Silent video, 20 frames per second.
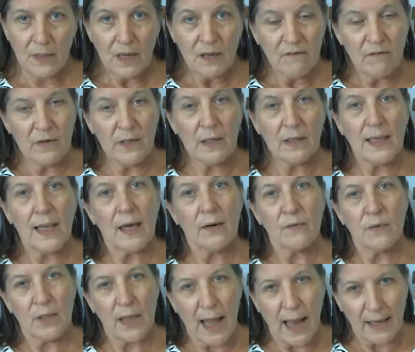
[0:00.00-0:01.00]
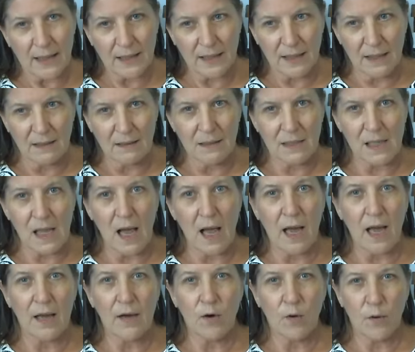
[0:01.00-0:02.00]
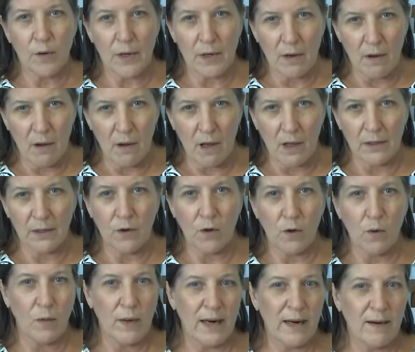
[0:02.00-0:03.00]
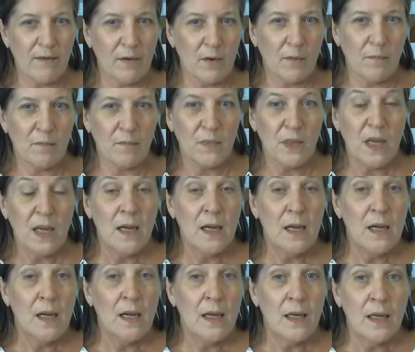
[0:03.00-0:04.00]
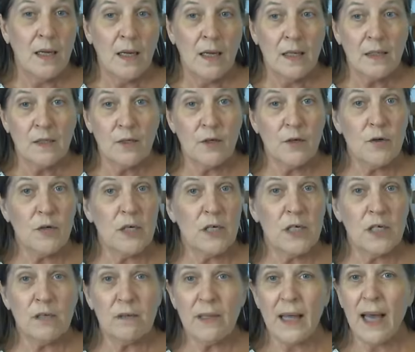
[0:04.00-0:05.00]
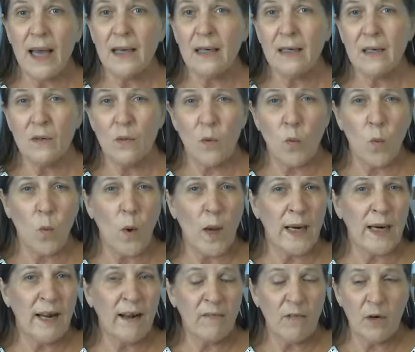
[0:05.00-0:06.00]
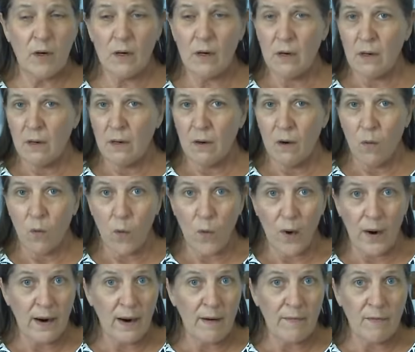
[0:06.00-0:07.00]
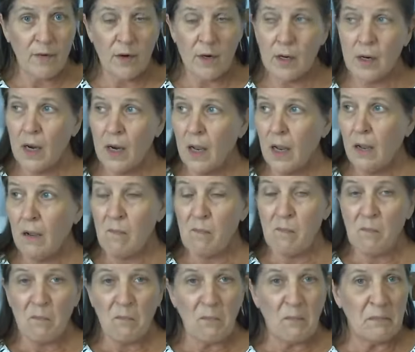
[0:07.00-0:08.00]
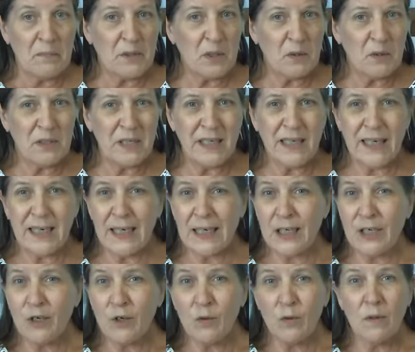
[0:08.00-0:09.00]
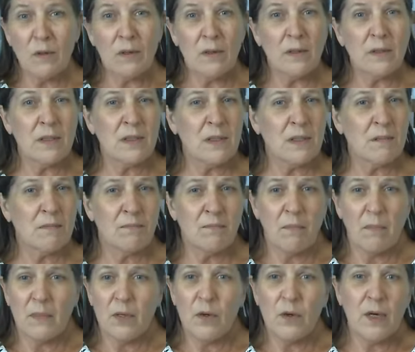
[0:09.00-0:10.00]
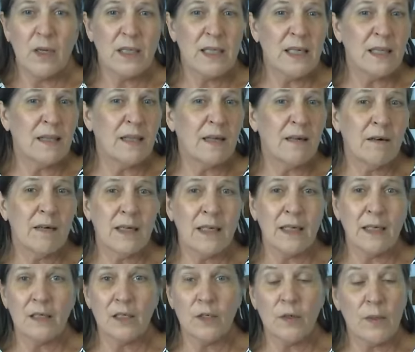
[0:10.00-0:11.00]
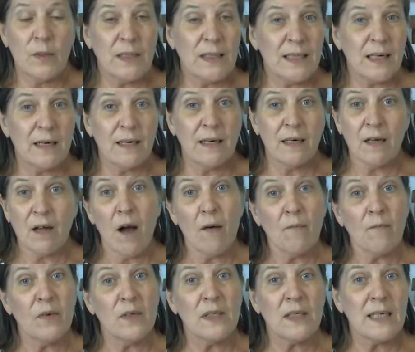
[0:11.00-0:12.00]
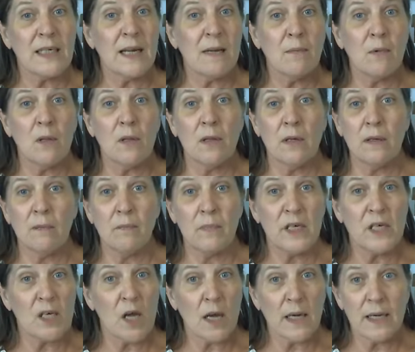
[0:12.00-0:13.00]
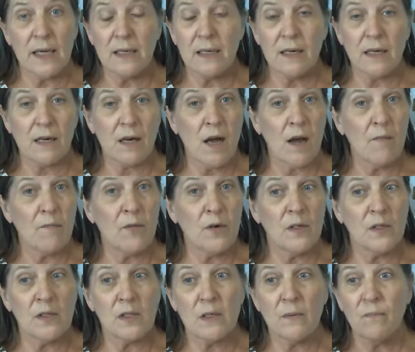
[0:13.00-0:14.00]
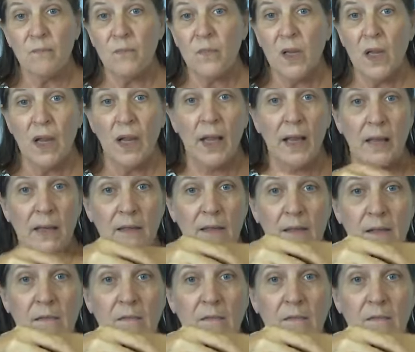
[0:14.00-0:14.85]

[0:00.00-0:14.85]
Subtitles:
feel that relaxing sigh or yawn or whatever. So you can do that whenever, wherever. Don't need any tools. You could sit there you can sit at a conference table and be talking in a conference and